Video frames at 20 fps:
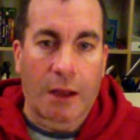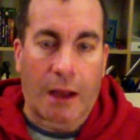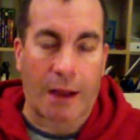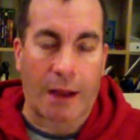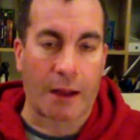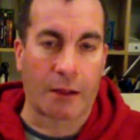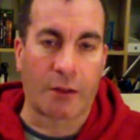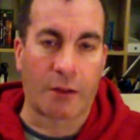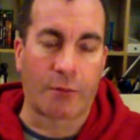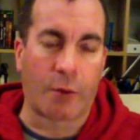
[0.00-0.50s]
And
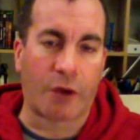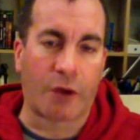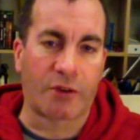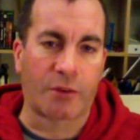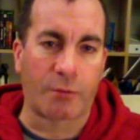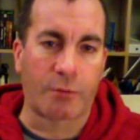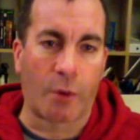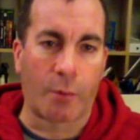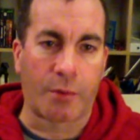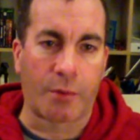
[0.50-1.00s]
I love watching
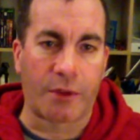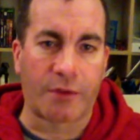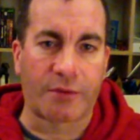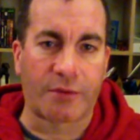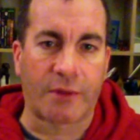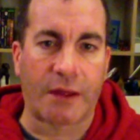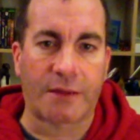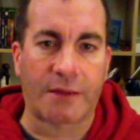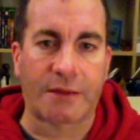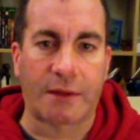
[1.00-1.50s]
them open it.
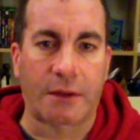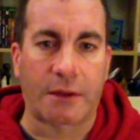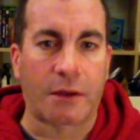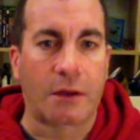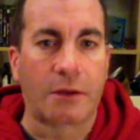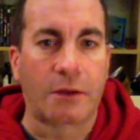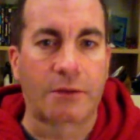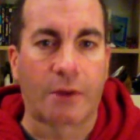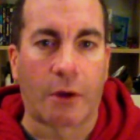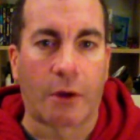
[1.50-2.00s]
So that's it.
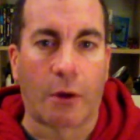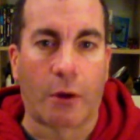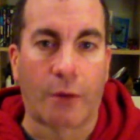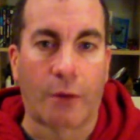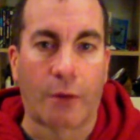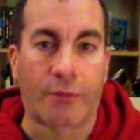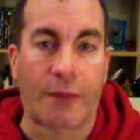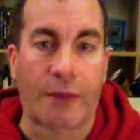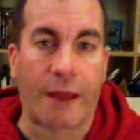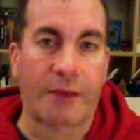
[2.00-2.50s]

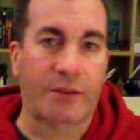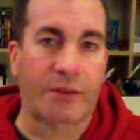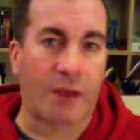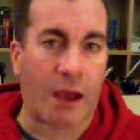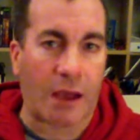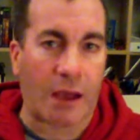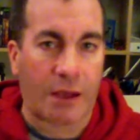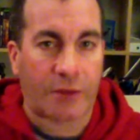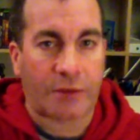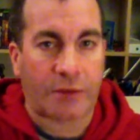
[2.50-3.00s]
So thanks,
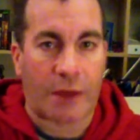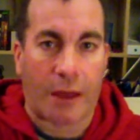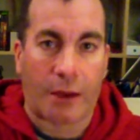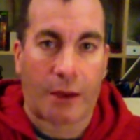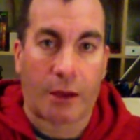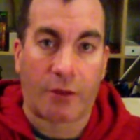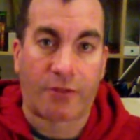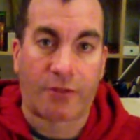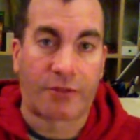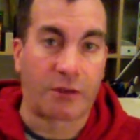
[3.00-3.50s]
guys, and
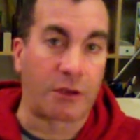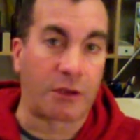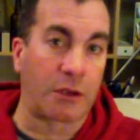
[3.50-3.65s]
I'll see